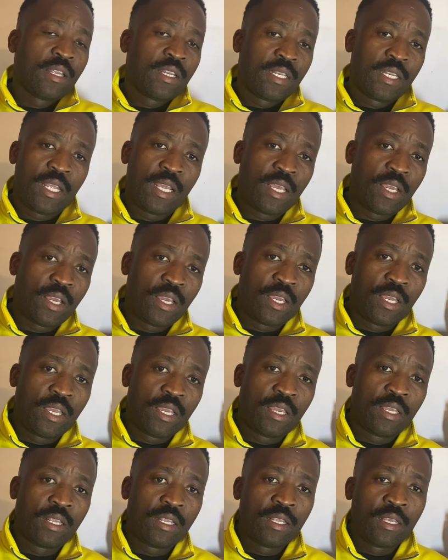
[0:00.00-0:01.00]

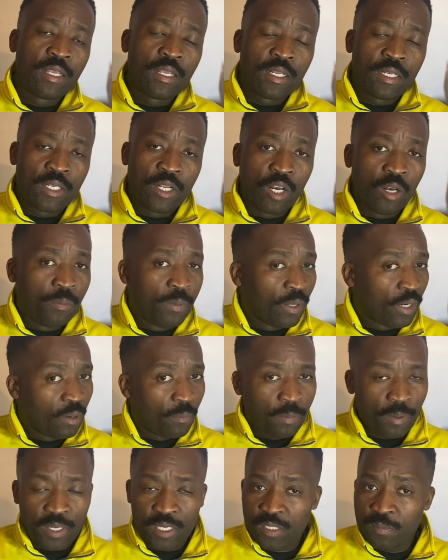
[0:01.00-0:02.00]
there'll be
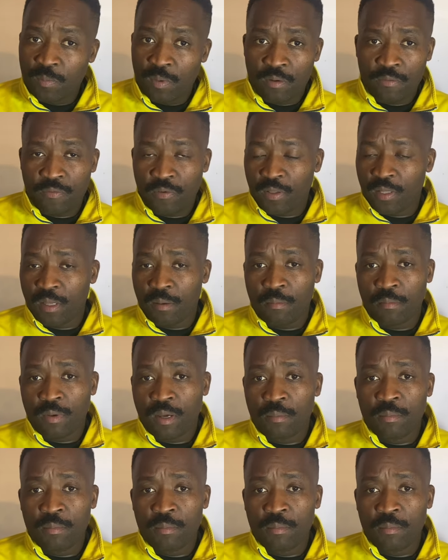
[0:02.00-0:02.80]
replacement for them.